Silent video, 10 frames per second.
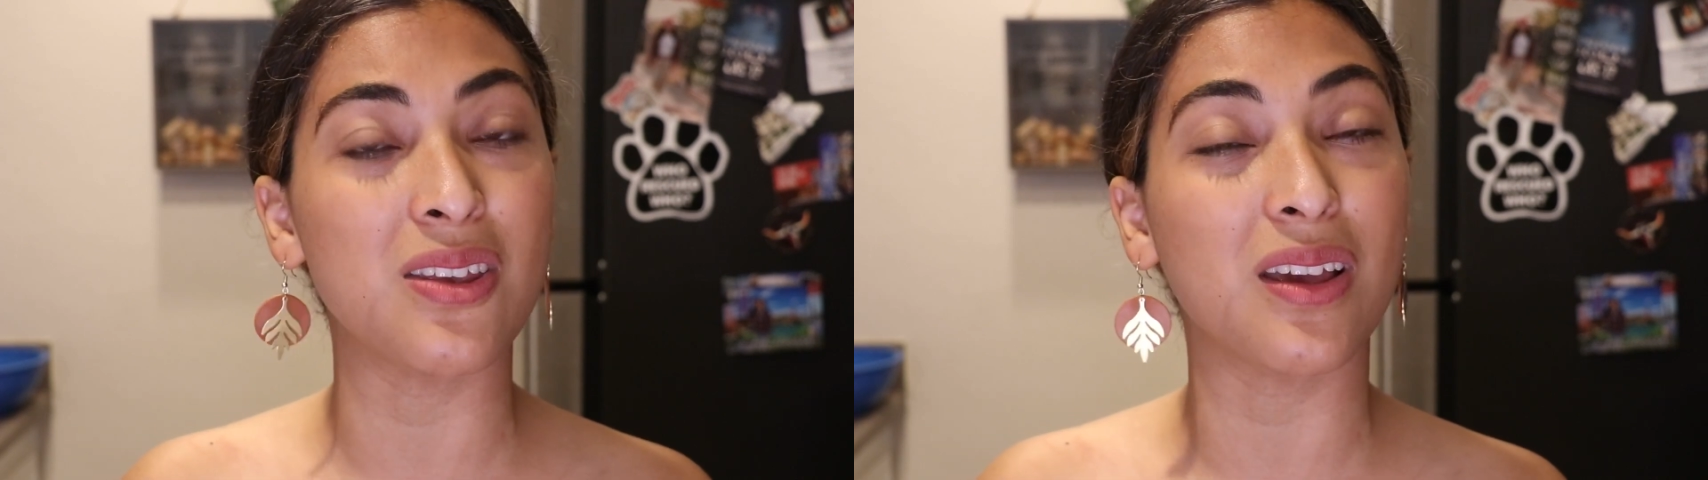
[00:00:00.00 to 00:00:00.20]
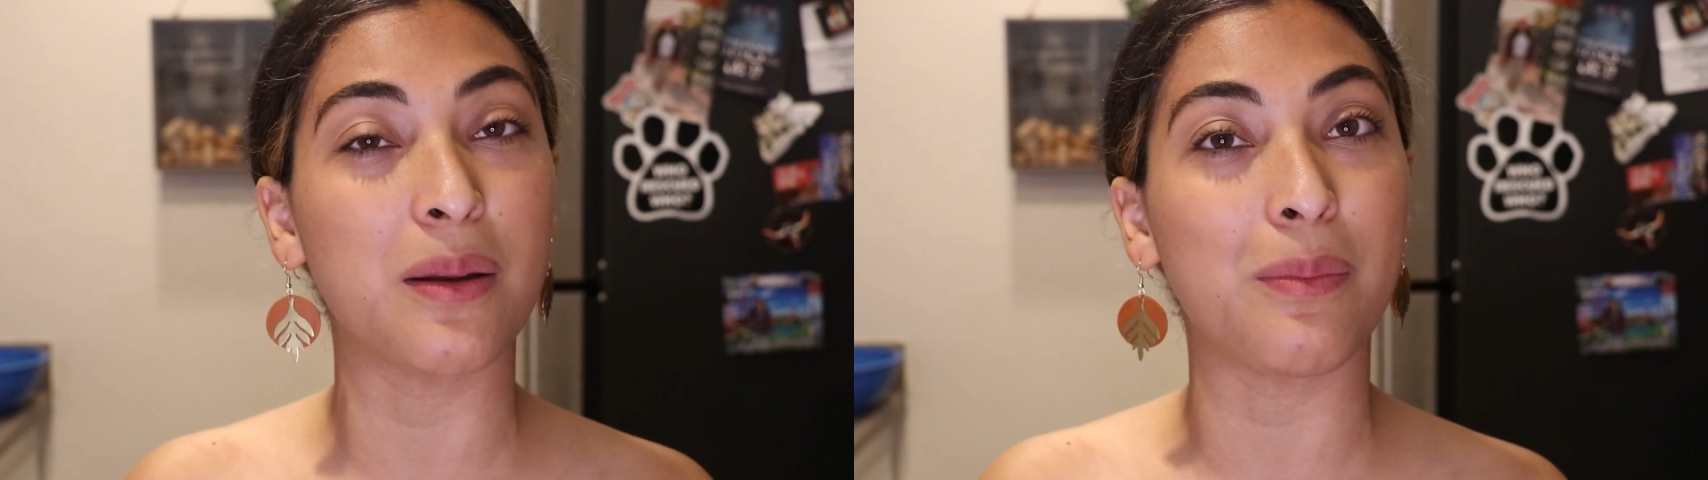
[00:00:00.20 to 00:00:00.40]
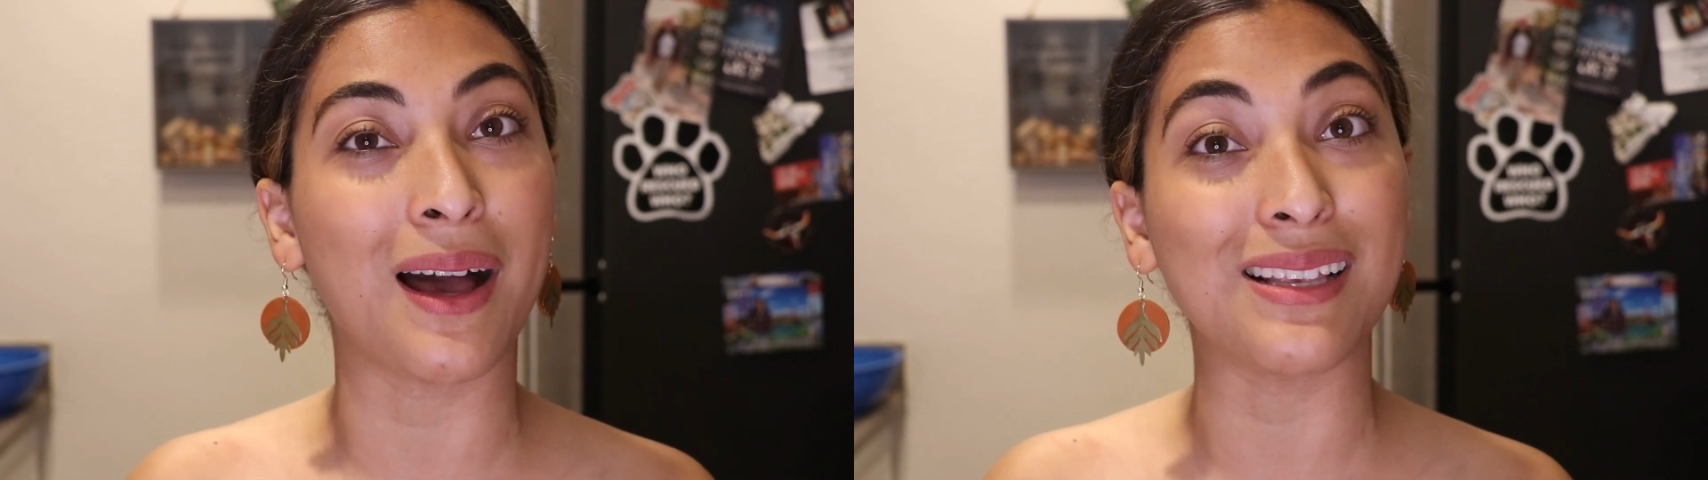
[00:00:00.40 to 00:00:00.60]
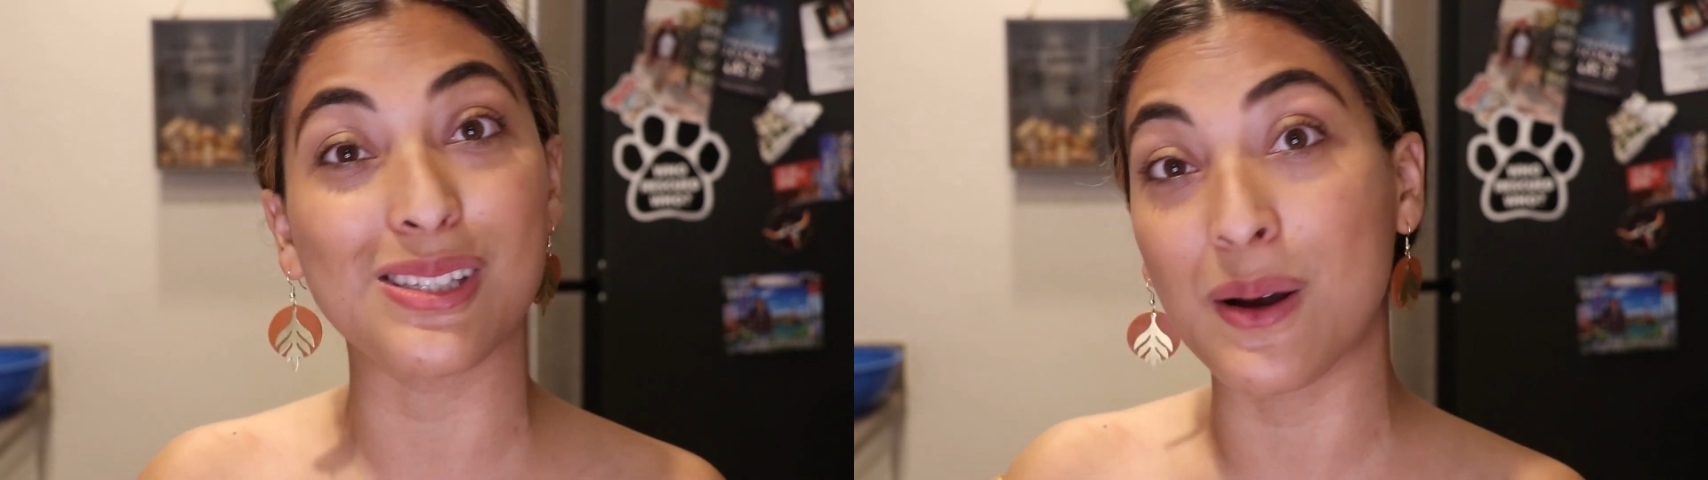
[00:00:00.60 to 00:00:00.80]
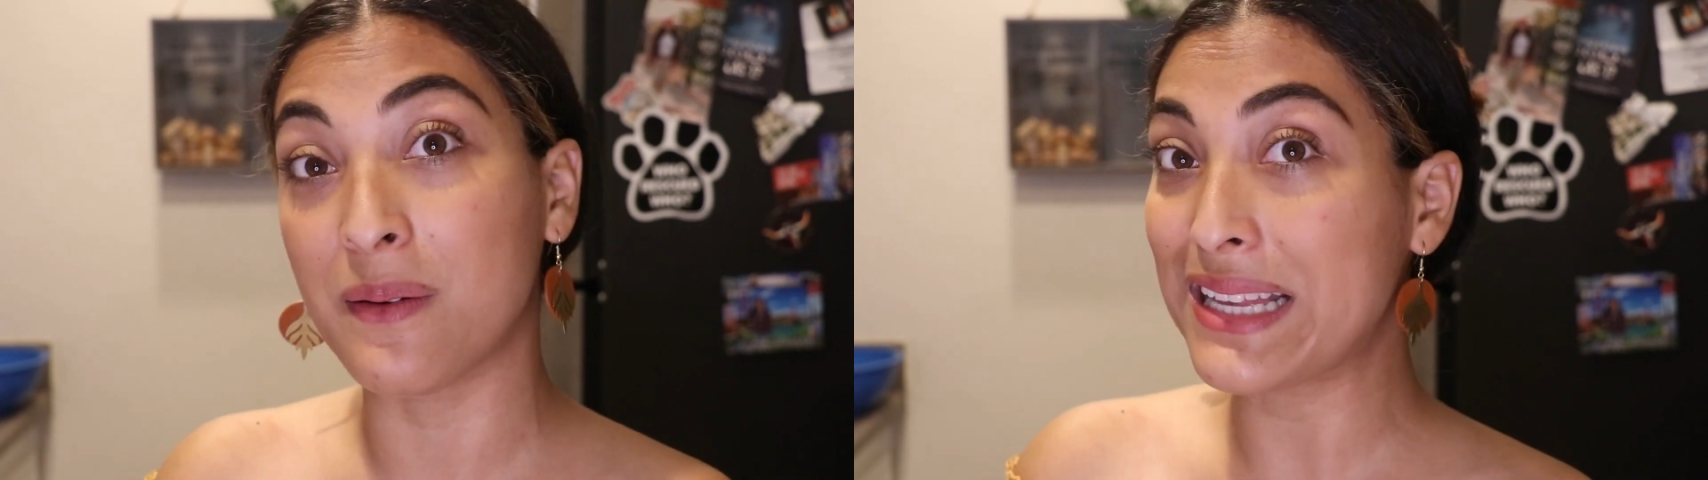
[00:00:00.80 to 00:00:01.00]
you can buy,
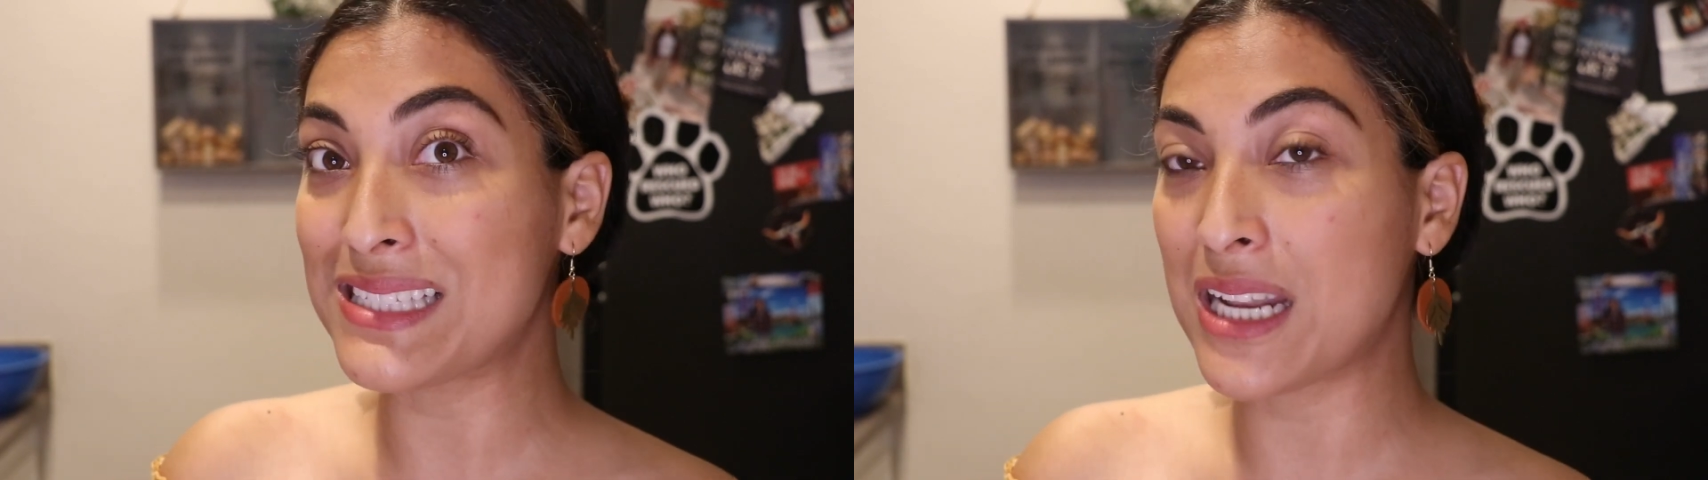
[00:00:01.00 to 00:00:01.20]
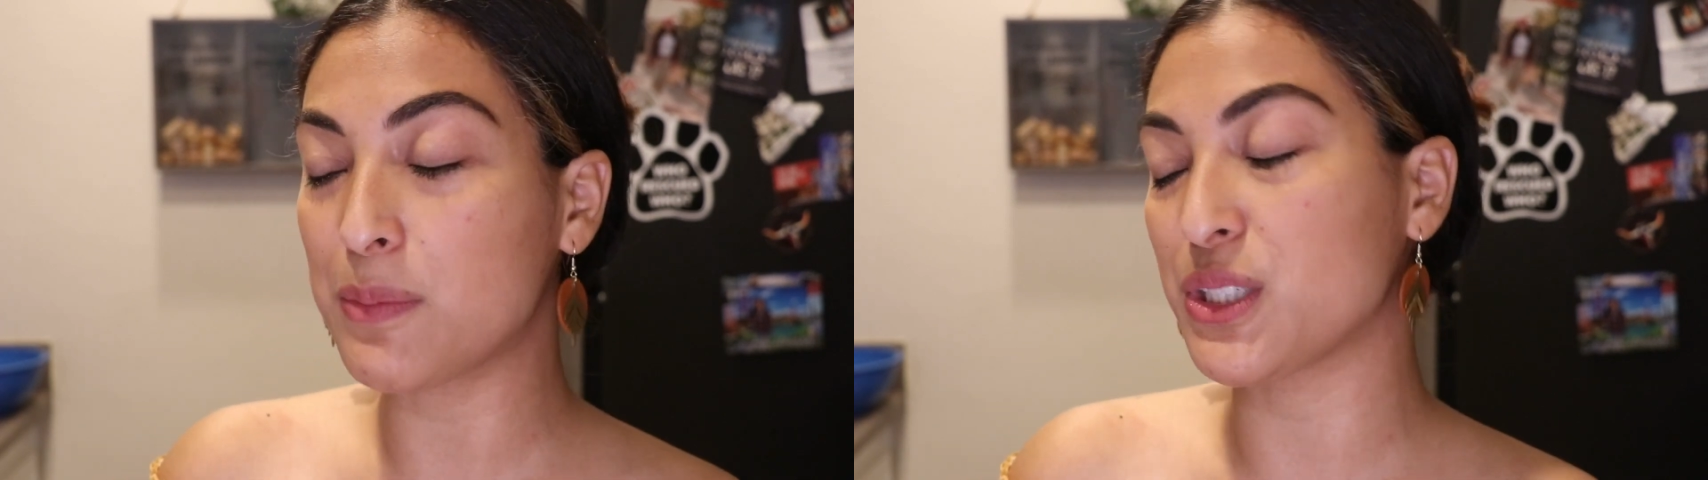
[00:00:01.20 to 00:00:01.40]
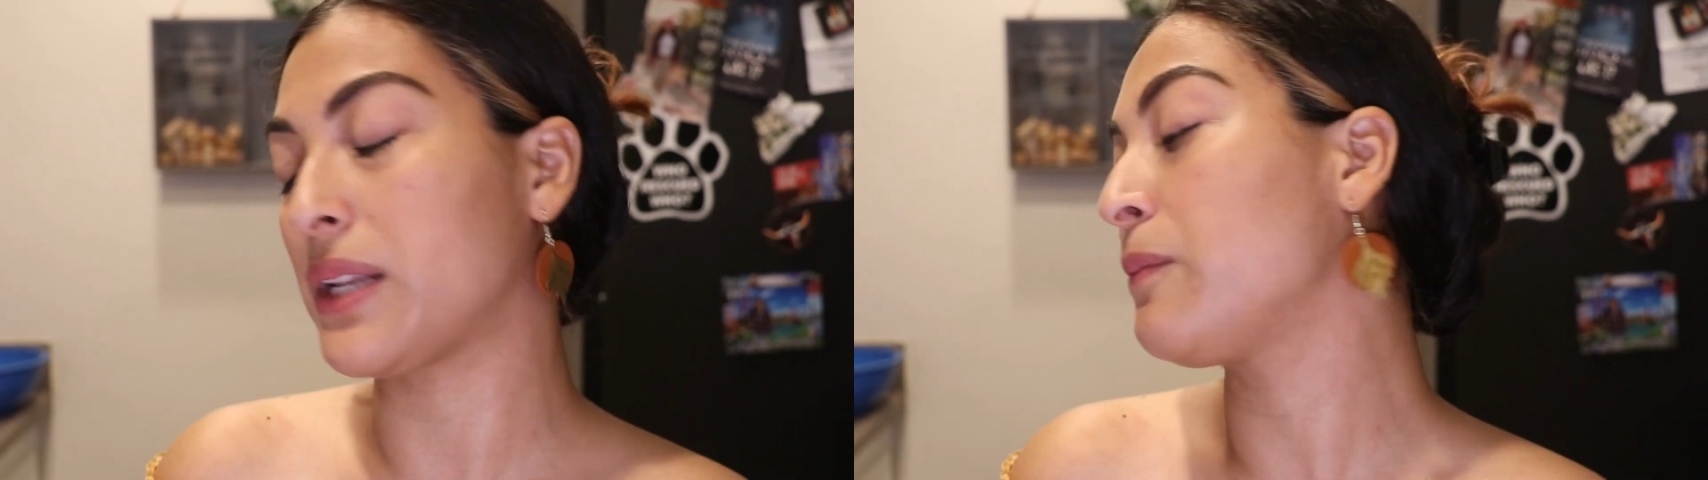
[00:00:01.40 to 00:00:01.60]
so that's an option.